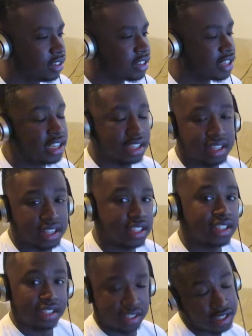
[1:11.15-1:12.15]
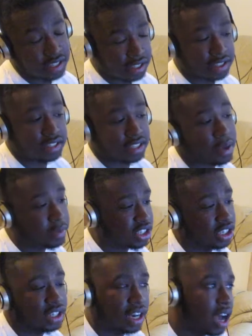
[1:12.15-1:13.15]
See, this is this is the type of
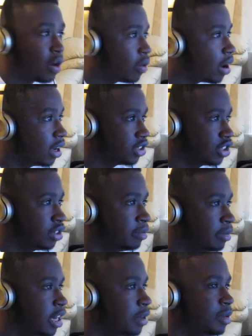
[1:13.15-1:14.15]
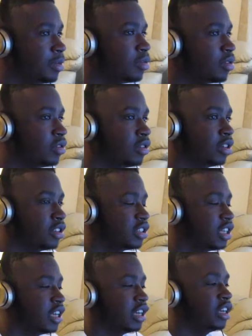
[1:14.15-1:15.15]
shit that I watch, yo. Many people don't
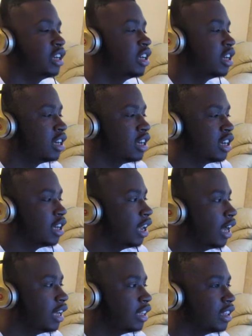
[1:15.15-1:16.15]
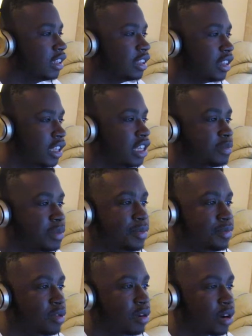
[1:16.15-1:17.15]
understand, like. These
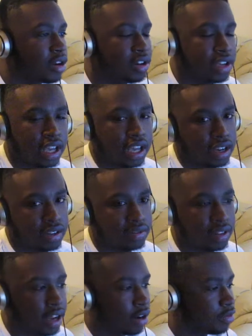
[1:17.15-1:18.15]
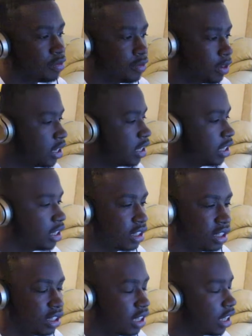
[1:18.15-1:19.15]
people are creative, they are funny,
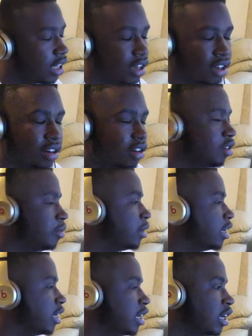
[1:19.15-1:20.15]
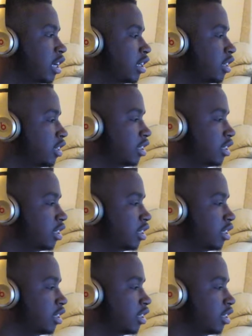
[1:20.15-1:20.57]
like, oh my god.